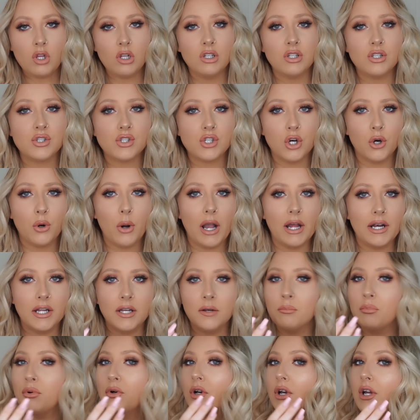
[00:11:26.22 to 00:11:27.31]
So I
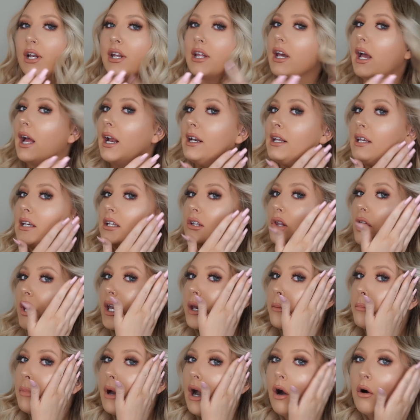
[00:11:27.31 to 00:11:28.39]
didn't put any
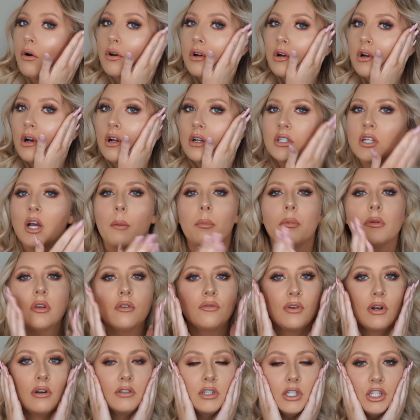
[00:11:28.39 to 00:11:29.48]
like powder on top of the
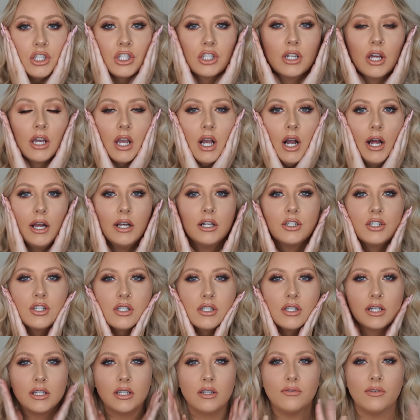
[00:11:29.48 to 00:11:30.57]
foundation. I kind of just
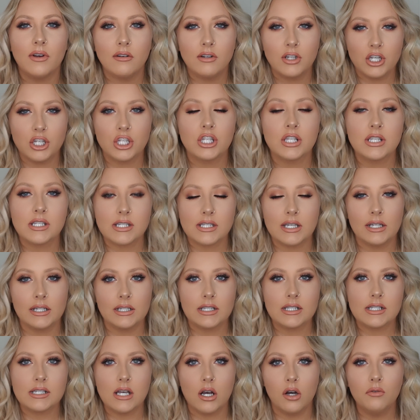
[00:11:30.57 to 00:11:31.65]
let the foundation set
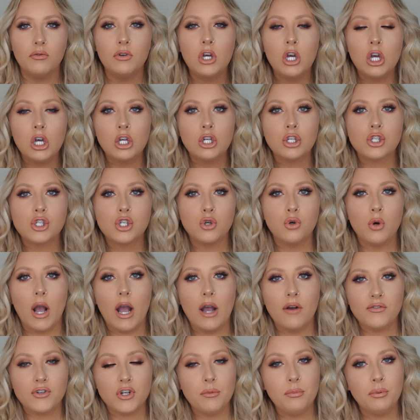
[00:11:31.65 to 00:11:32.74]
itself. So
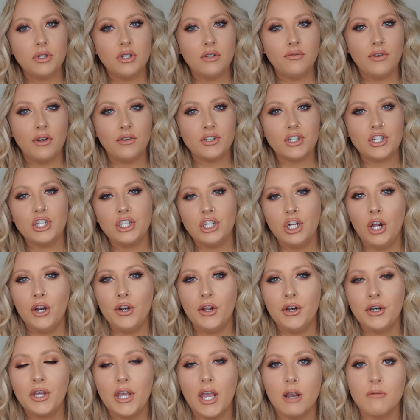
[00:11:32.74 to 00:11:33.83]
after I put the foundation
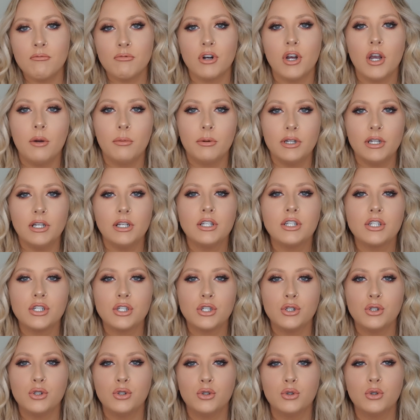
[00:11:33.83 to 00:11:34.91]
on camera, I went
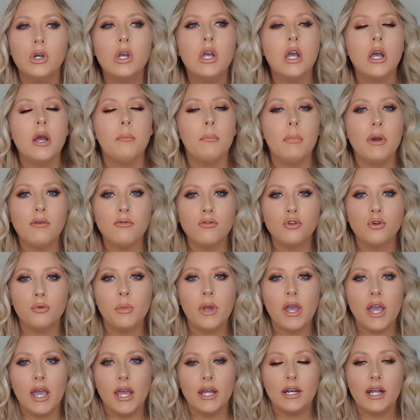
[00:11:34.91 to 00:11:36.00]
into my room
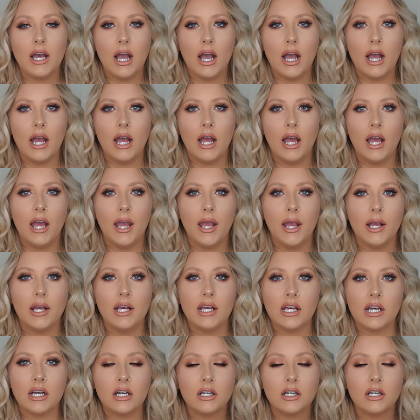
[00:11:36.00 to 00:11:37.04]
and after